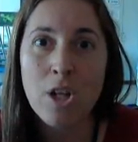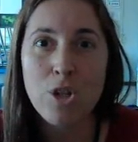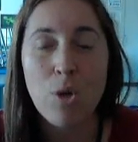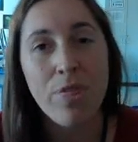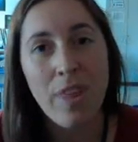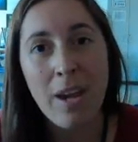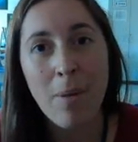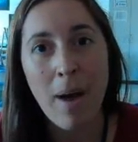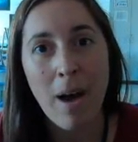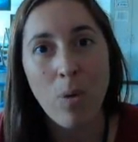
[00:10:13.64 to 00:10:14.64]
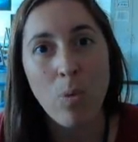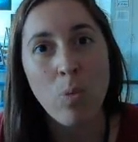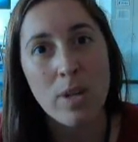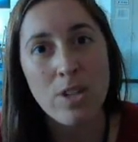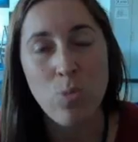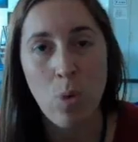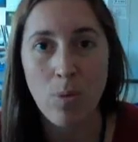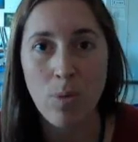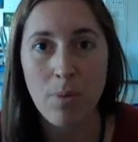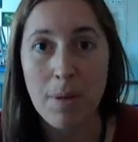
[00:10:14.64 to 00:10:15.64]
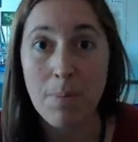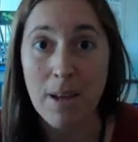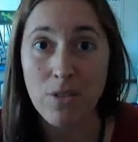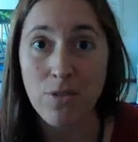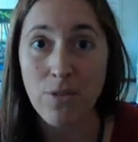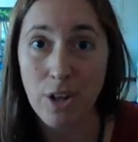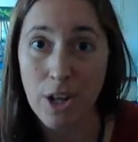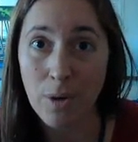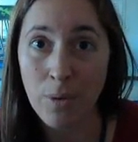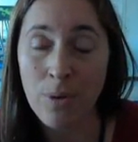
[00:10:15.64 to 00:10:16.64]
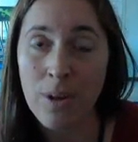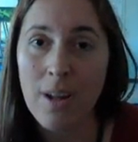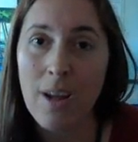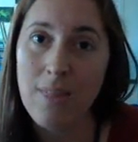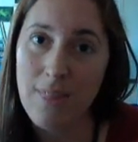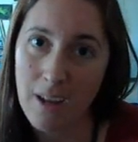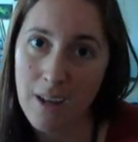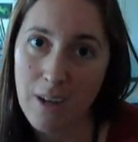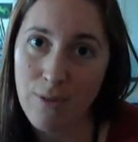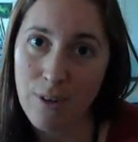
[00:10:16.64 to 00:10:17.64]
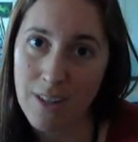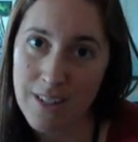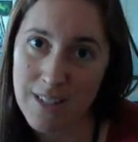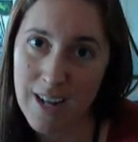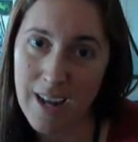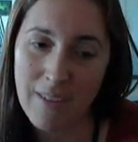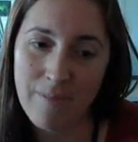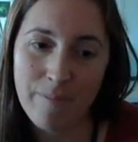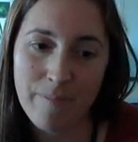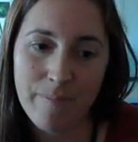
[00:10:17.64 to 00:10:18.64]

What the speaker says: So think about which one would be best for you, and thank you for listening.